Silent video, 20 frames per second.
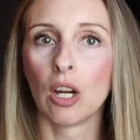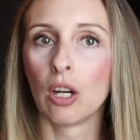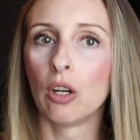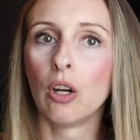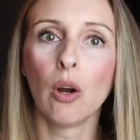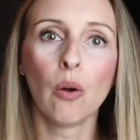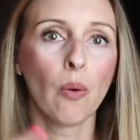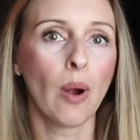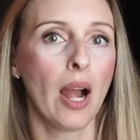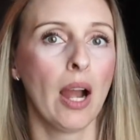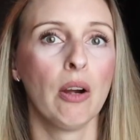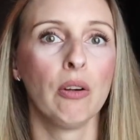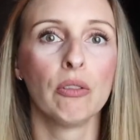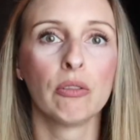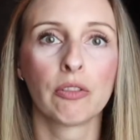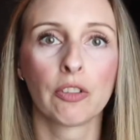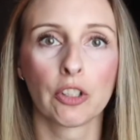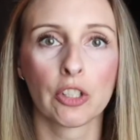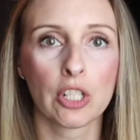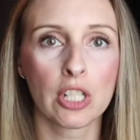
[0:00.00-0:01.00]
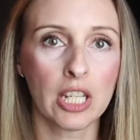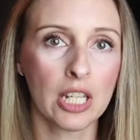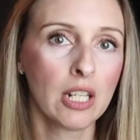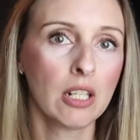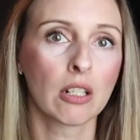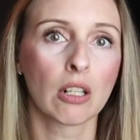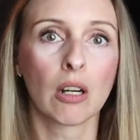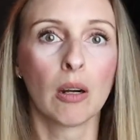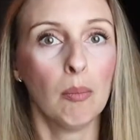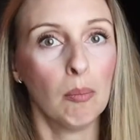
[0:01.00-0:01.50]
go out for
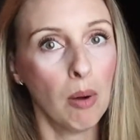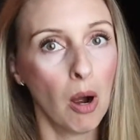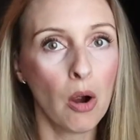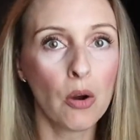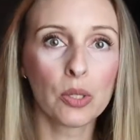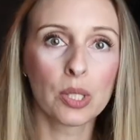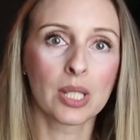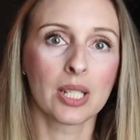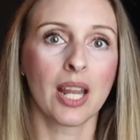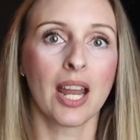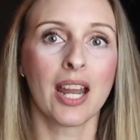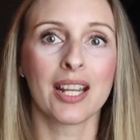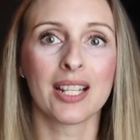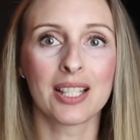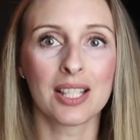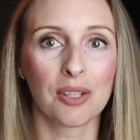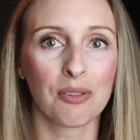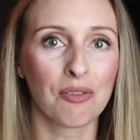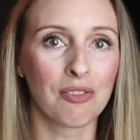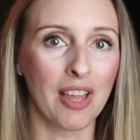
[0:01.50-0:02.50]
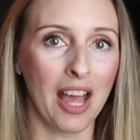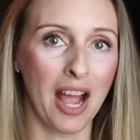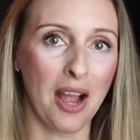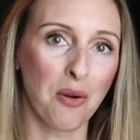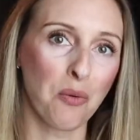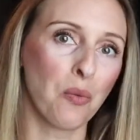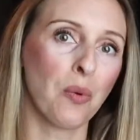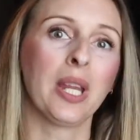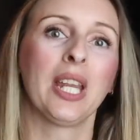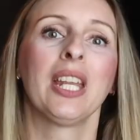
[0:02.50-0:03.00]
dinner most nights of
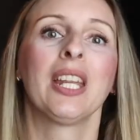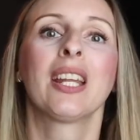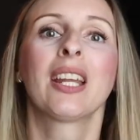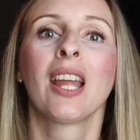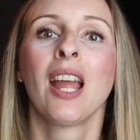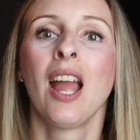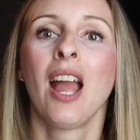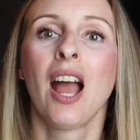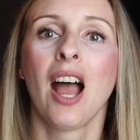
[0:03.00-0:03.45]
that week.